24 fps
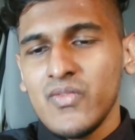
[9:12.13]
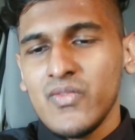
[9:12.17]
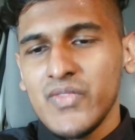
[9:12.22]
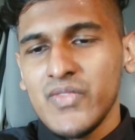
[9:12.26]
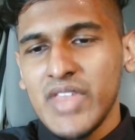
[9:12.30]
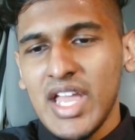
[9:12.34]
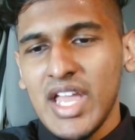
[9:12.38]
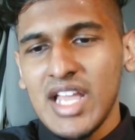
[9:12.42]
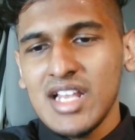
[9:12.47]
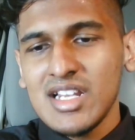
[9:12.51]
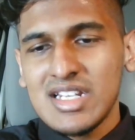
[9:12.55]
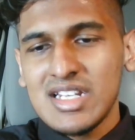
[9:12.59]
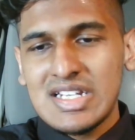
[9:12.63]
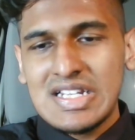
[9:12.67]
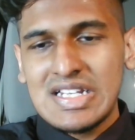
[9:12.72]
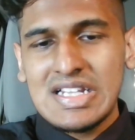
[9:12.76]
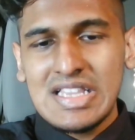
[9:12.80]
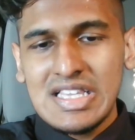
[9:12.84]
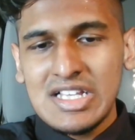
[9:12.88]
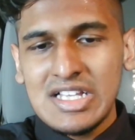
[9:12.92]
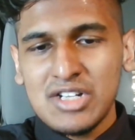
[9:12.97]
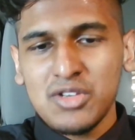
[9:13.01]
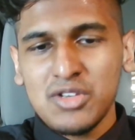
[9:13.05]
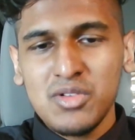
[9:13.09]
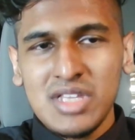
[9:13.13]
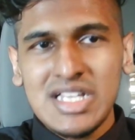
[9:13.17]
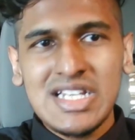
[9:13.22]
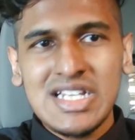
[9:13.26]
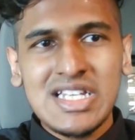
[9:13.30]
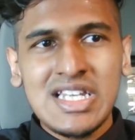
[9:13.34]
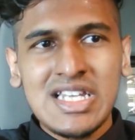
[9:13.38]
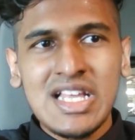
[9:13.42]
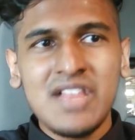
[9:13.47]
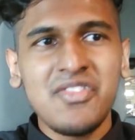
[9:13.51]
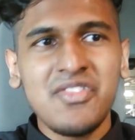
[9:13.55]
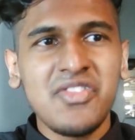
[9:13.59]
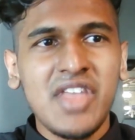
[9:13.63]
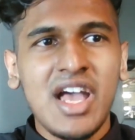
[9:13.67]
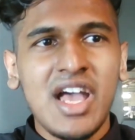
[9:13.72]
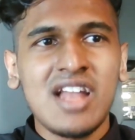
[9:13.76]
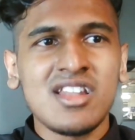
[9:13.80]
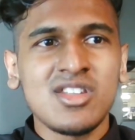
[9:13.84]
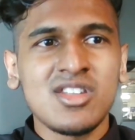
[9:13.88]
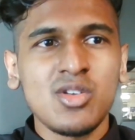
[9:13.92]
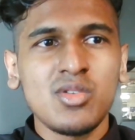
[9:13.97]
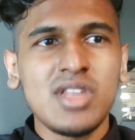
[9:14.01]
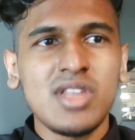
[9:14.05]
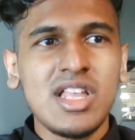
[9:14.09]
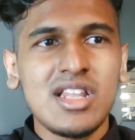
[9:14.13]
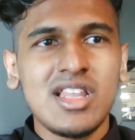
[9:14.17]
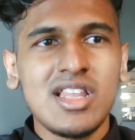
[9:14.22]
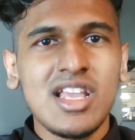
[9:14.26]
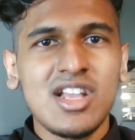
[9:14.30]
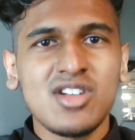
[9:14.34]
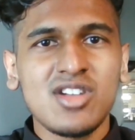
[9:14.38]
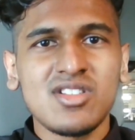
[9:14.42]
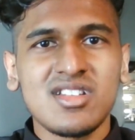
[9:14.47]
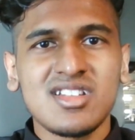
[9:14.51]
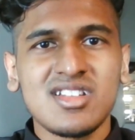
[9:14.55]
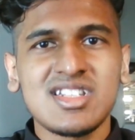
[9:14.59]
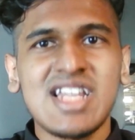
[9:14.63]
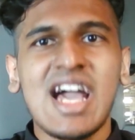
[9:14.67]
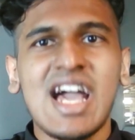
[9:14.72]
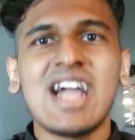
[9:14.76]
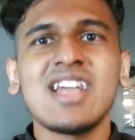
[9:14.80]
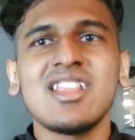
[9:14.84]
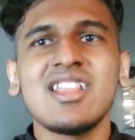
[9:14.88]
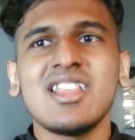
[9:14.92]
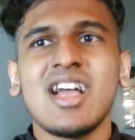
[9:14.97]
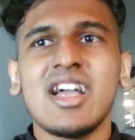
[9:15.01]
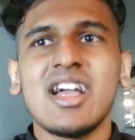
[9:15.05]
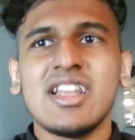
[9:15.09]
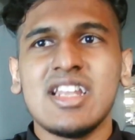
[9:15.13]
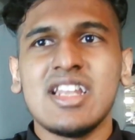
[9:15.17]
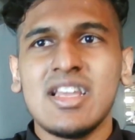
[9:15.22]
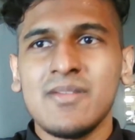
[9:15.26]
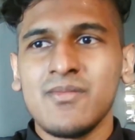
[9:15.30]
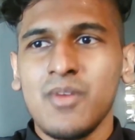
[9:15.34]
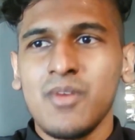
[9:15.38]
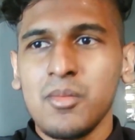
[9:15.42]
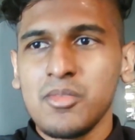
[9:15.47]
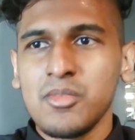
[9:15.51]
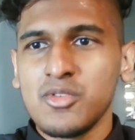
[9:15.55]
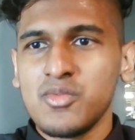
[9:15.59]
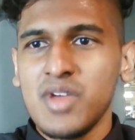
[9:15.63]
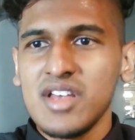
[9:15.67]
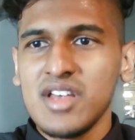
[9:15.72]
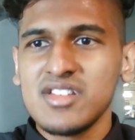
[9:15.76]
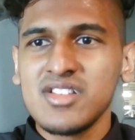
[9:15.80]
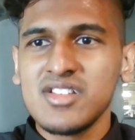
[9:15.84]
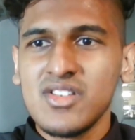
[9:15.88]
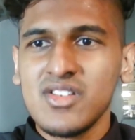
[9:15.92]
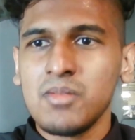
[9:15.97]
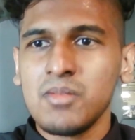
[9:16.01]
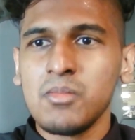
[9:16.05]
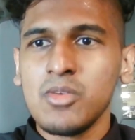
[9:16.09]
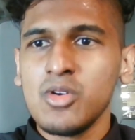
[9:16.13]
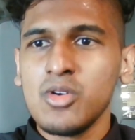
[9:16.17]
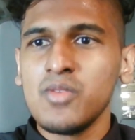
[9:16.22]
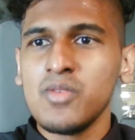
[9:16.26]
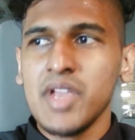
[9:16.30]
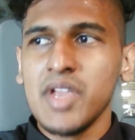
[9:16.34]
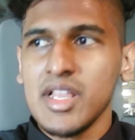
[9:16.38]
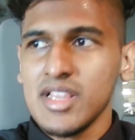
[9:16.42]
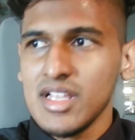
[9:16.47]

They literally did that so that they could sideline him from the rest of the movie,